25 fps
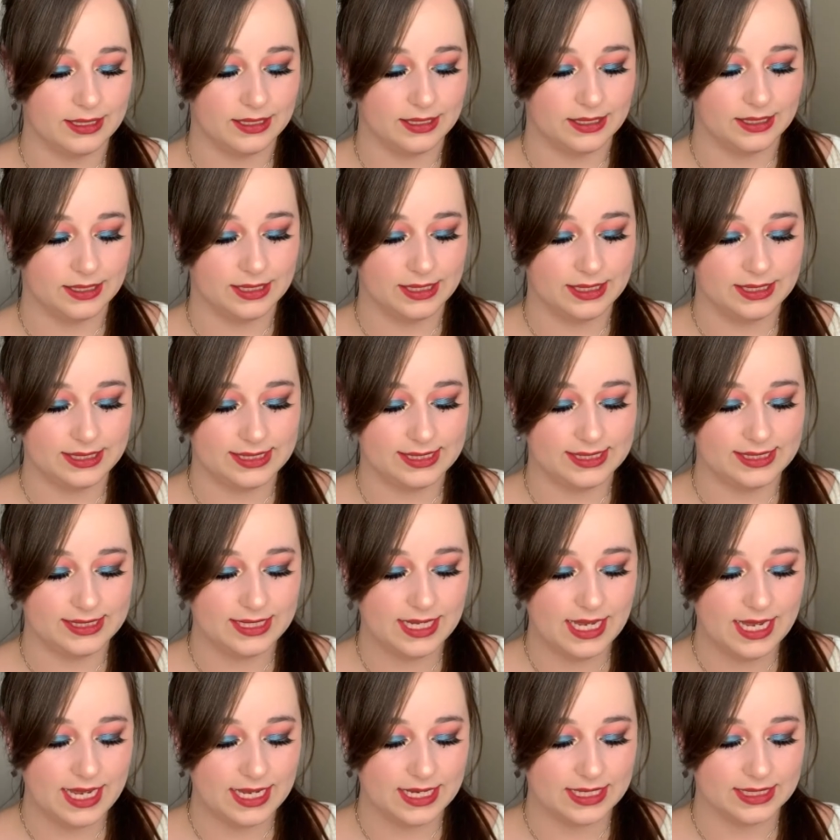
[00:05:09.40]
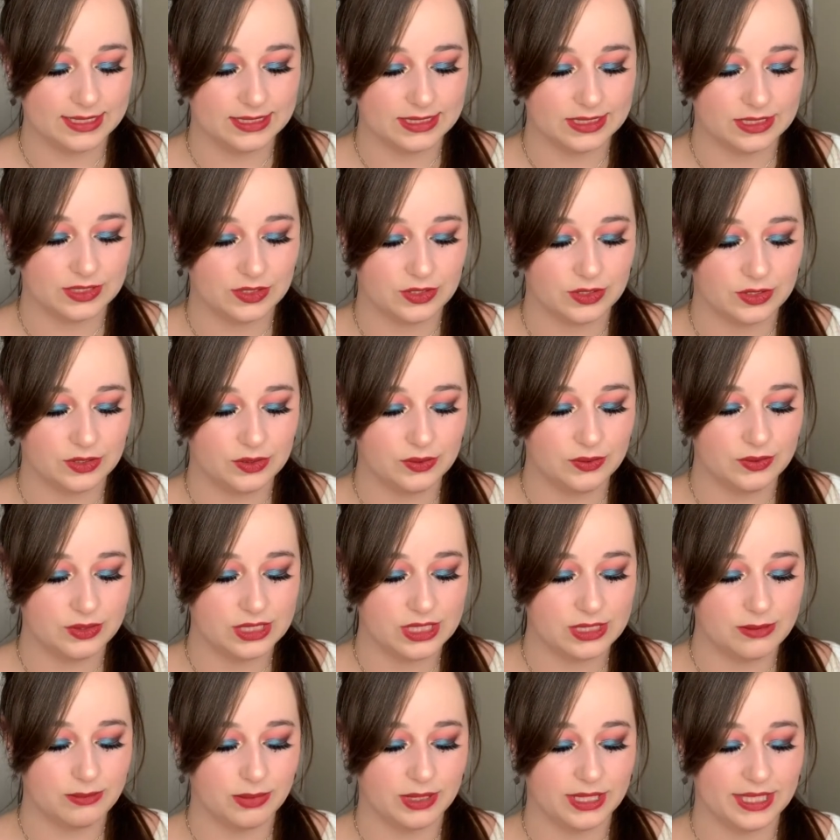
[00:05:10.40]
It says use
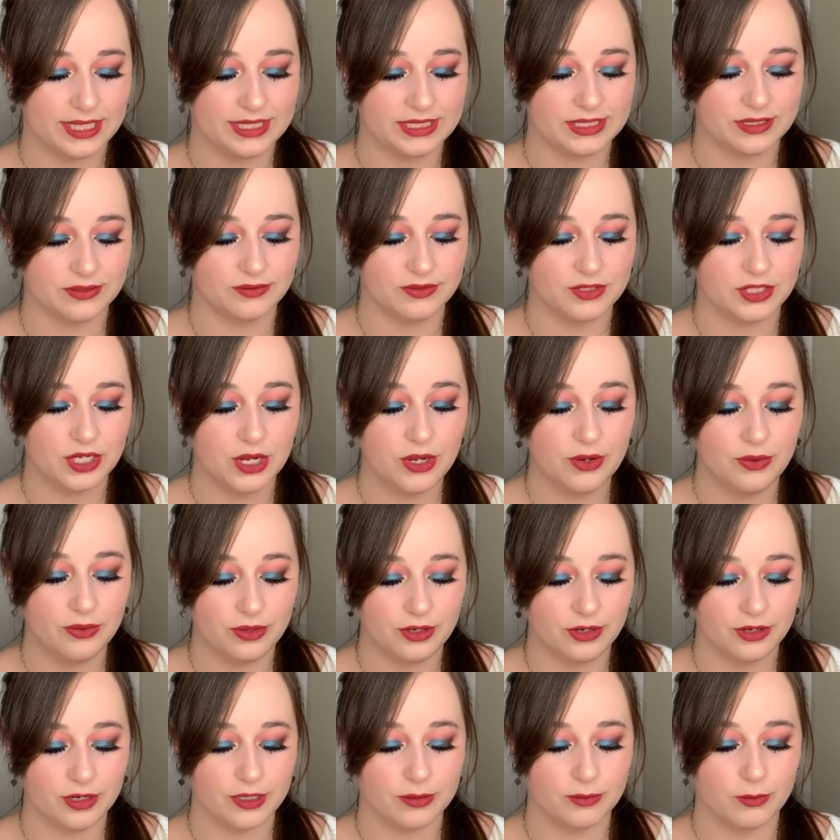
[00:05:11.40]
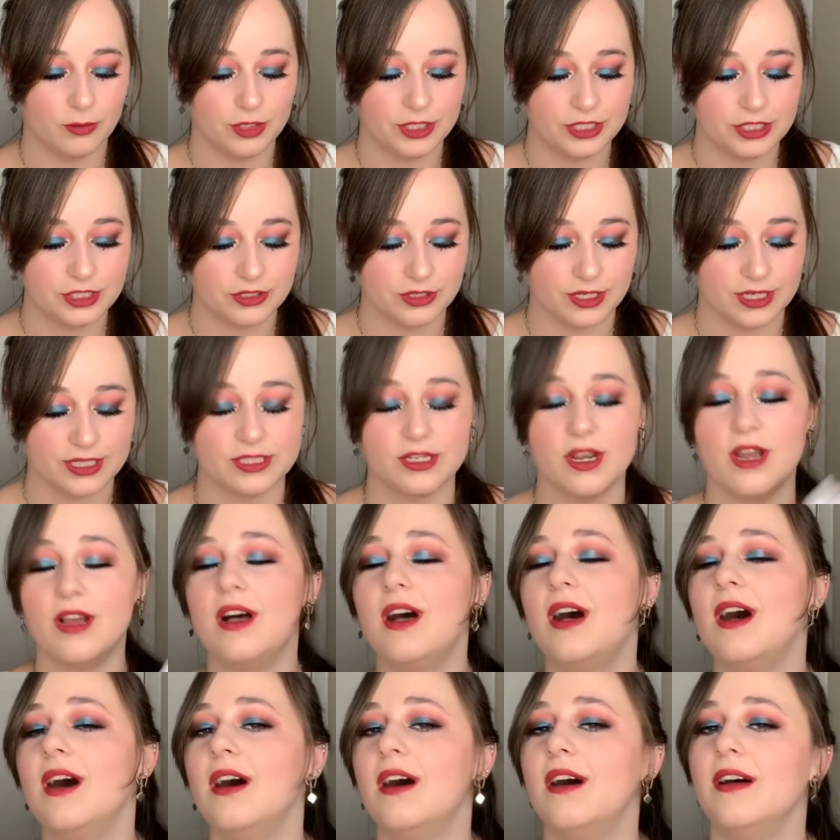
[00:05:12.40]
in place of toner and moisturizer.
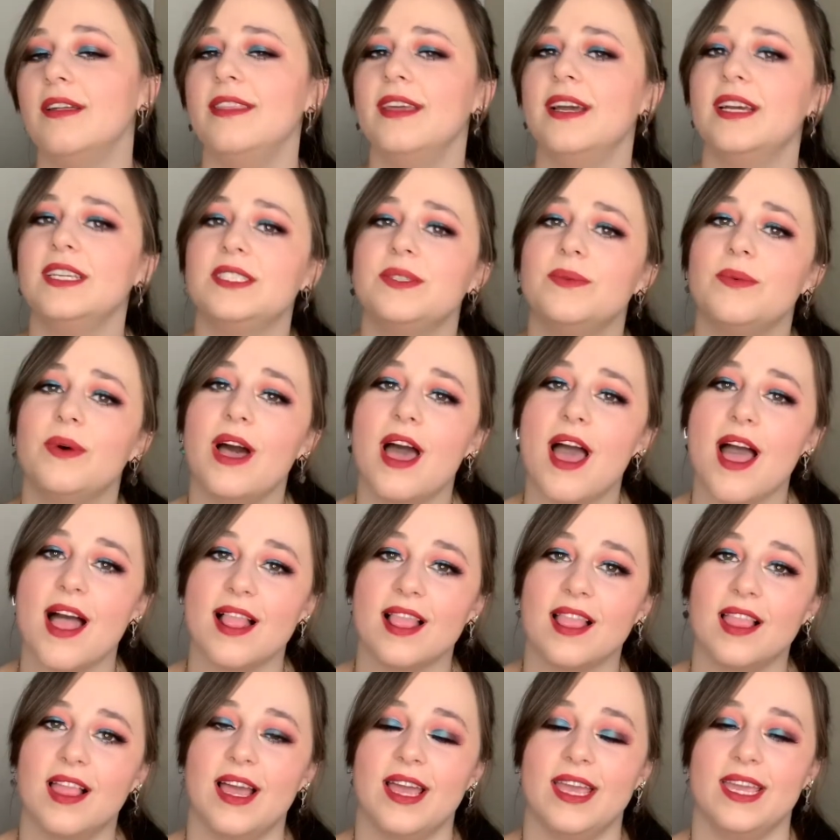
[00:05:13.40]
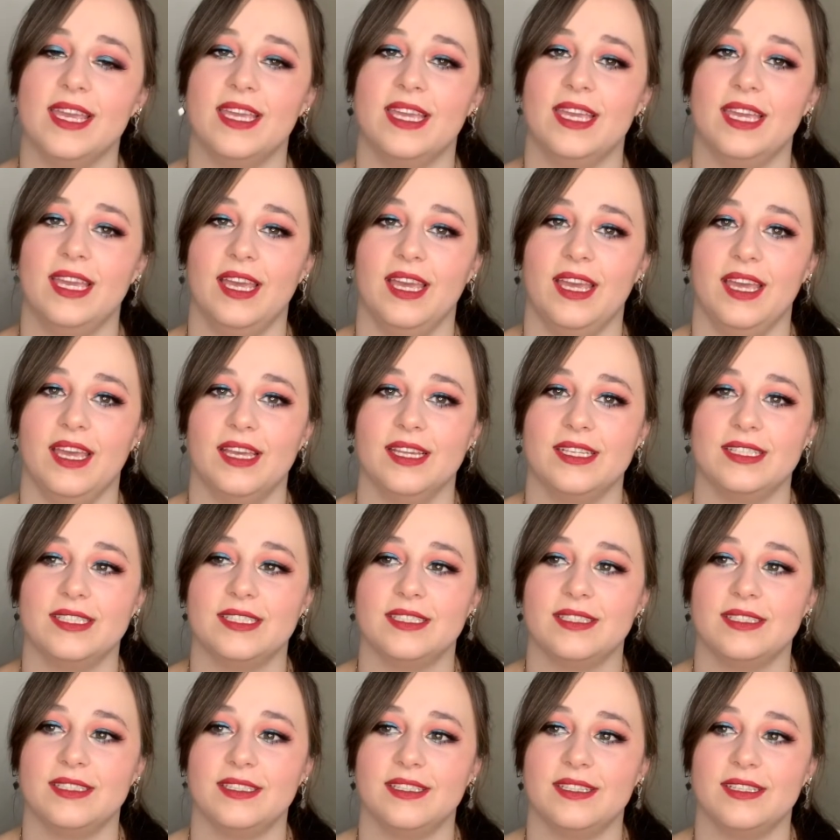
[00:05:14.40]
Oh, that's why I like it.
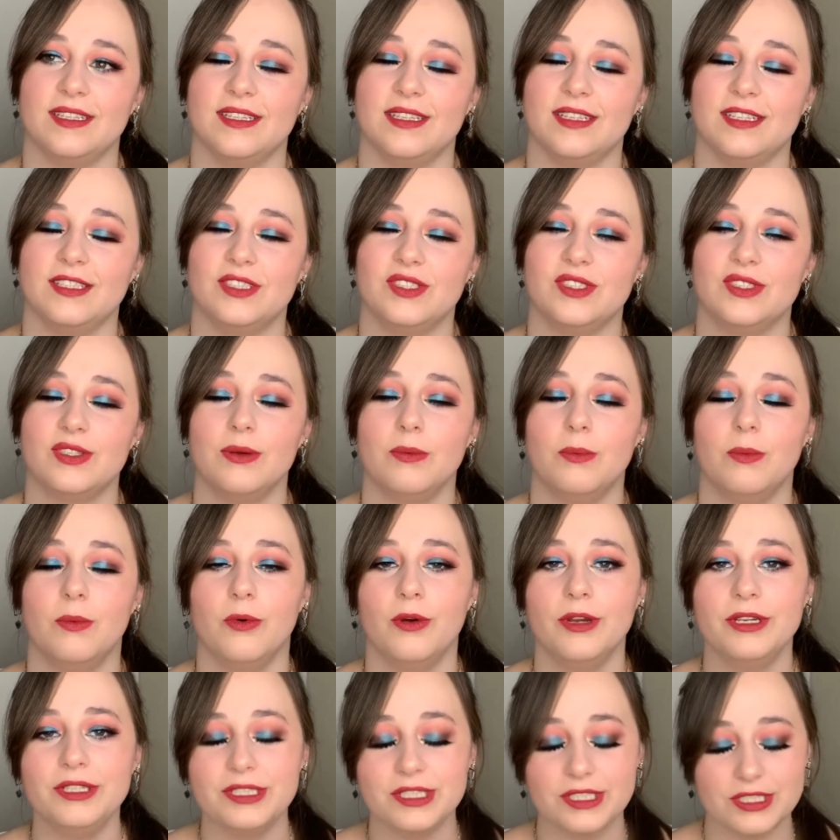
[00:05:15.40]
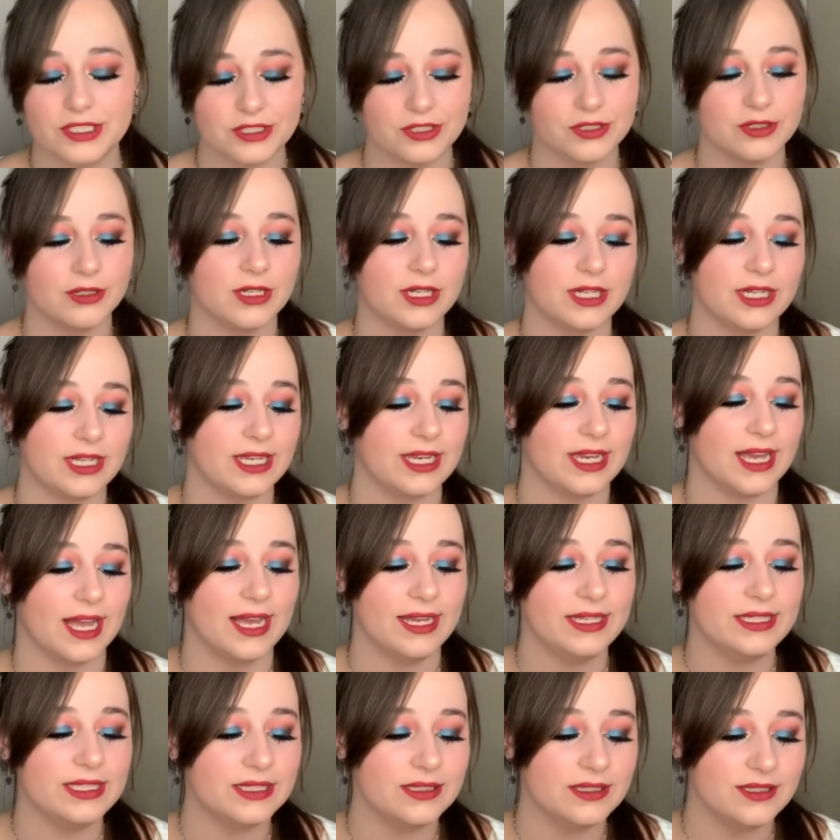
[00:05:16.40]
It's so moistury. I
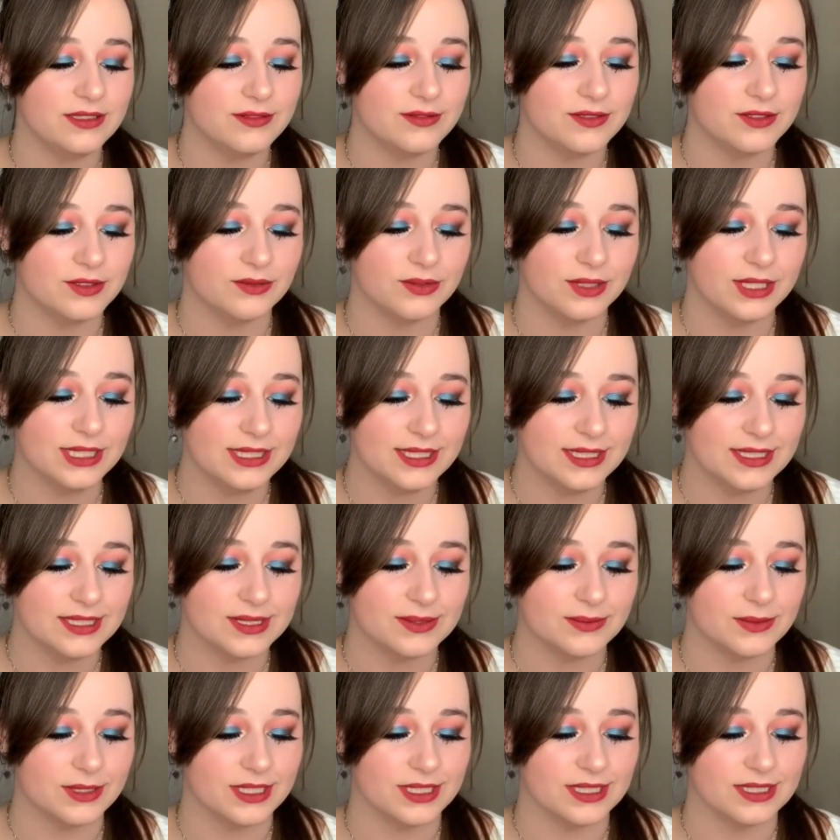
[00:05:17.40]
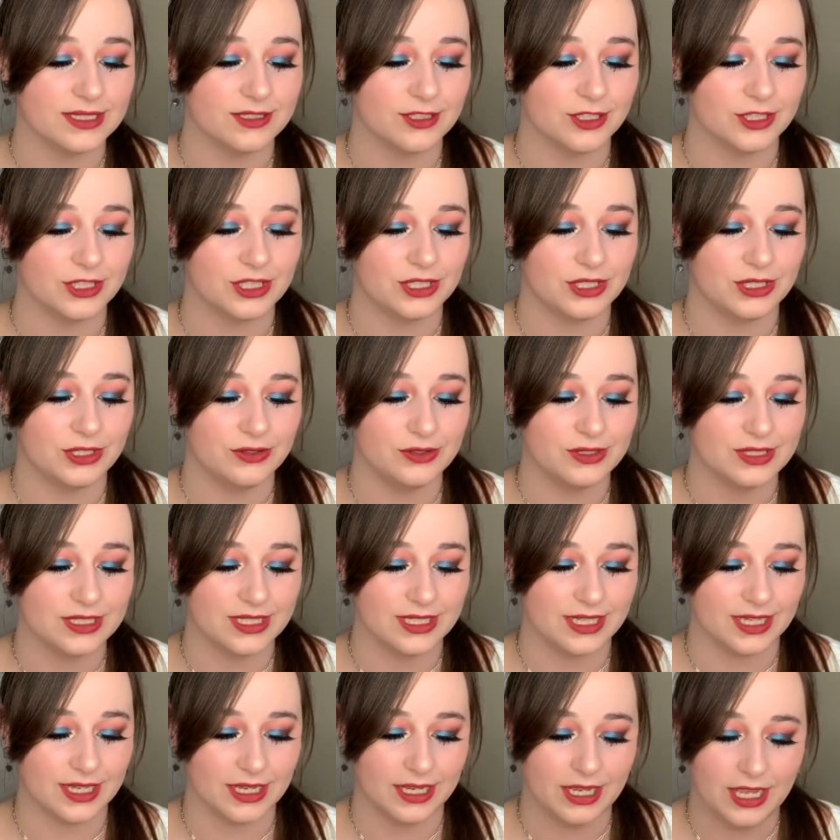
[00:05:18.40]
didn't even read this when I started using
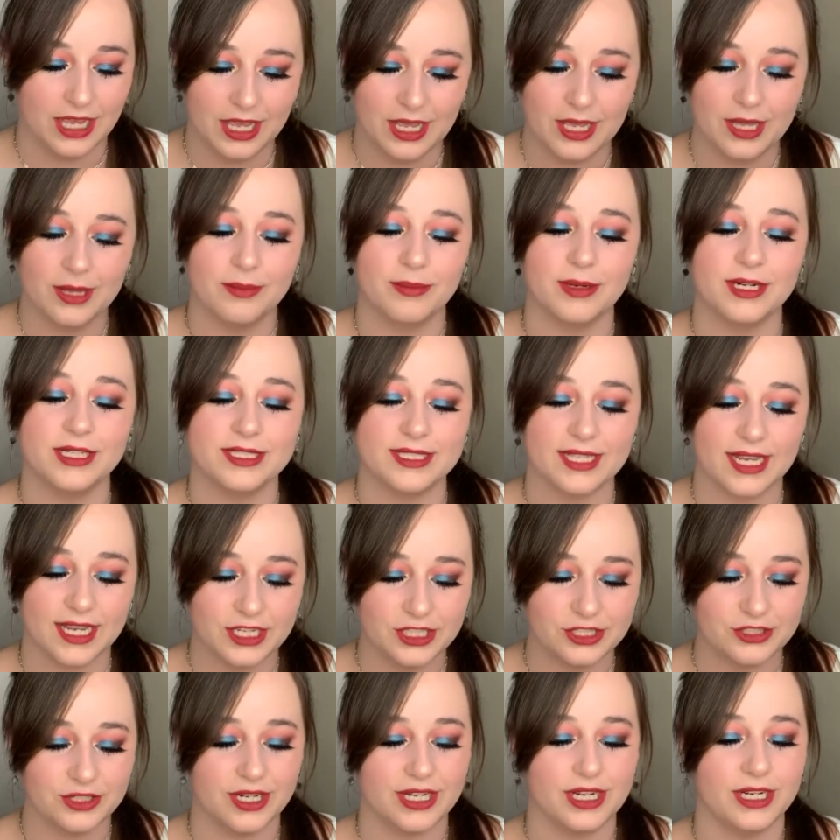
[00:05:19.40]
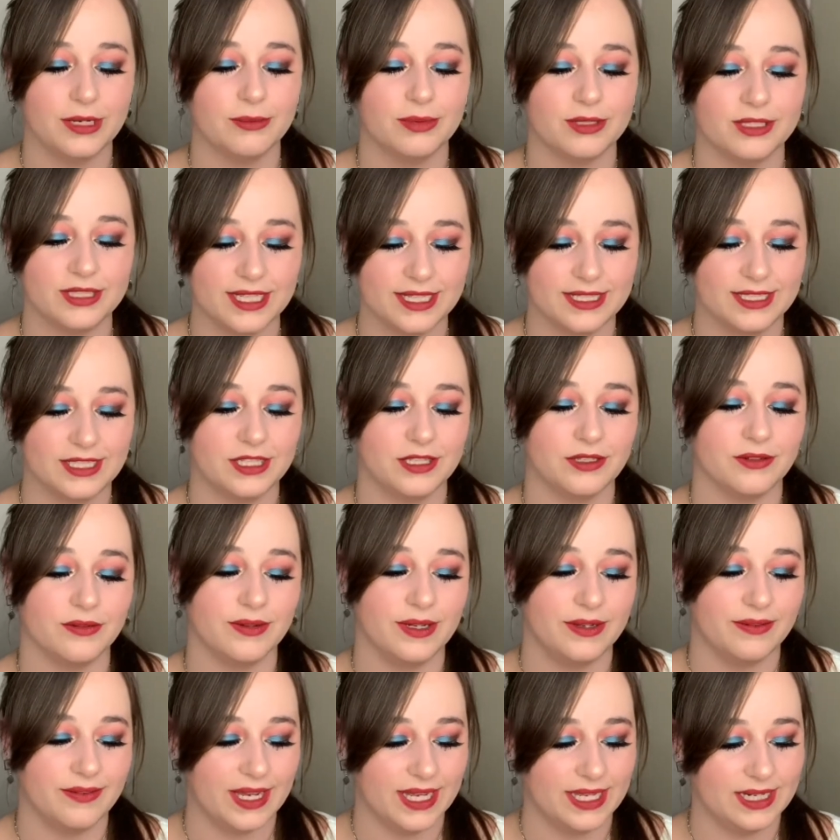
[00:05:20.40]
it, but it's hydrating, protecting, and
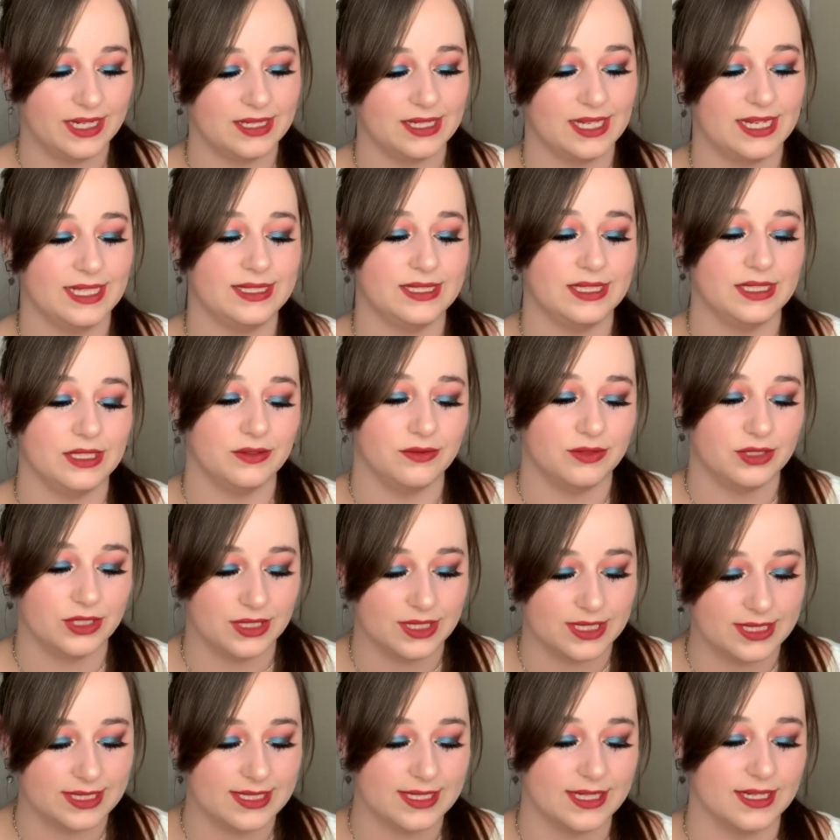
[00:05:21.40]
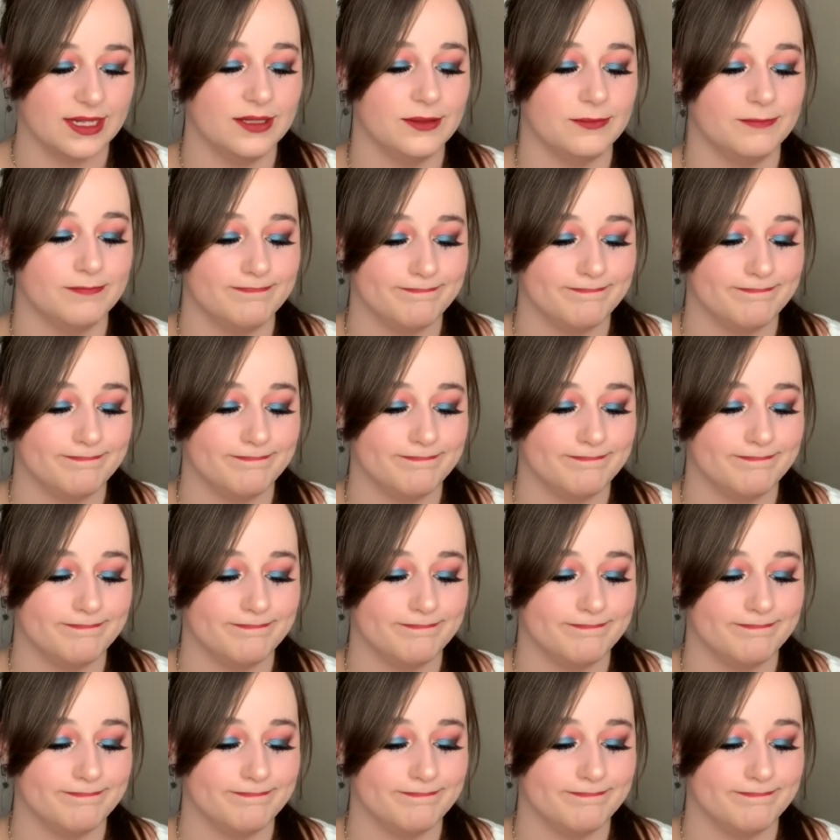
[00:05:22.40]
revitalizing to the skin.